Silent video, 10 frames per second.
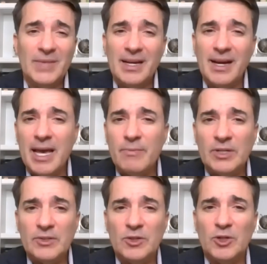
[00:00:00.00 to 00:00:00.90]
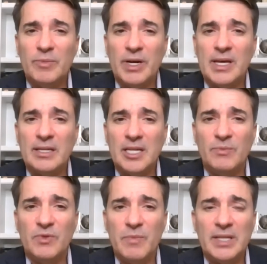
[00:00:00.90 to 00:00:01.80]
And I am concerned about that
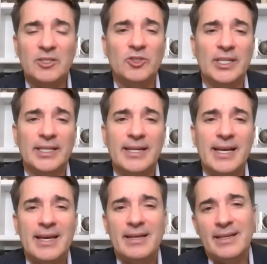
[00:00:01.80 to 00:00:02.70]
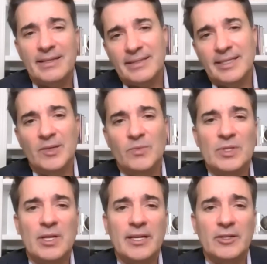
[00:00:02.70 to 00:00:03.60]
type of messaging that
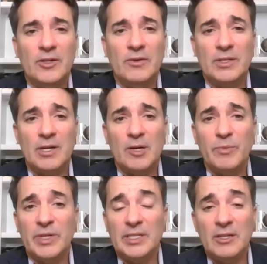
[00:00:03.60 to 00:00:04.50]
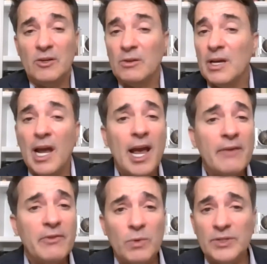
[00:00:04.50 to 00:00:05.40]
seems like, you know, it's not a big deal.
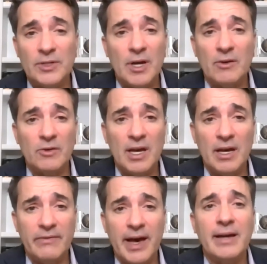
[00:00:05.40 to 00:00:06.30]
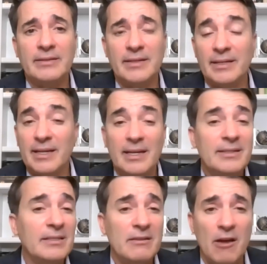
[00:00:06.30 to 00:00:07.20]
Everyone's not going to have access and
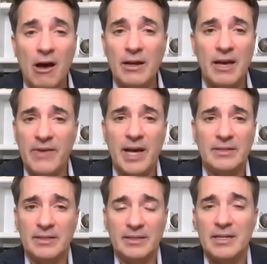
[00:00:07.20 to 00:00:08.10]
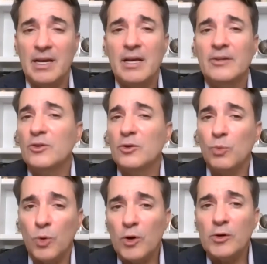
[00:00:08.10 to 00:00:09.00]
does not have access to the
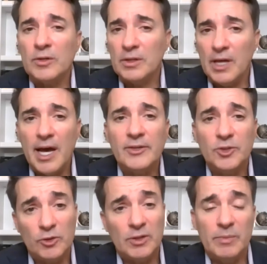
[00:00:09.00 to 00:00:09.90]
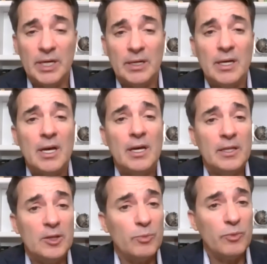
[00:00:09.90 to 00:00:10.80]
world class treatment
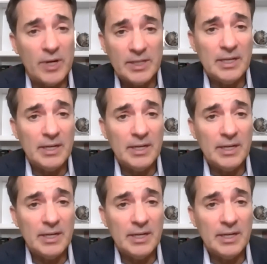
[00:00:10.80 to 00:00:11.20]
that the president